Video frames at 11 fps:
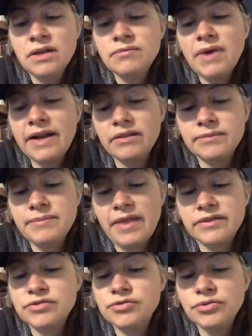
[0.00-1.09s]
Regular
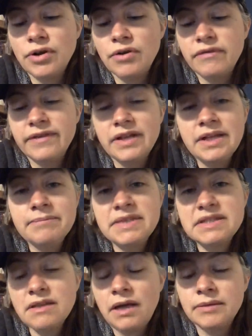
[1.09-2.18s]
mothers drove.
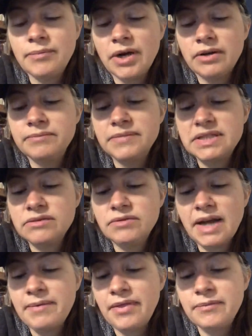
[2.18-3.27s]
Miss Lana borrowed
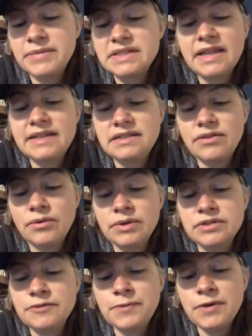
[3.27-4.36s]
grandmother Miss Lacey
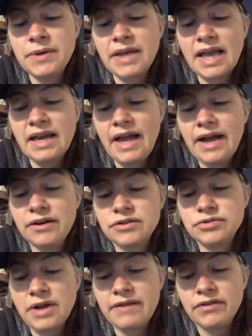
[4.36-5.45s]
Thornton's Buick and hired a
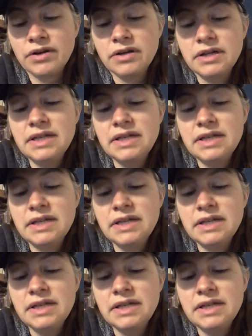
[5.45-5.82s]
driver,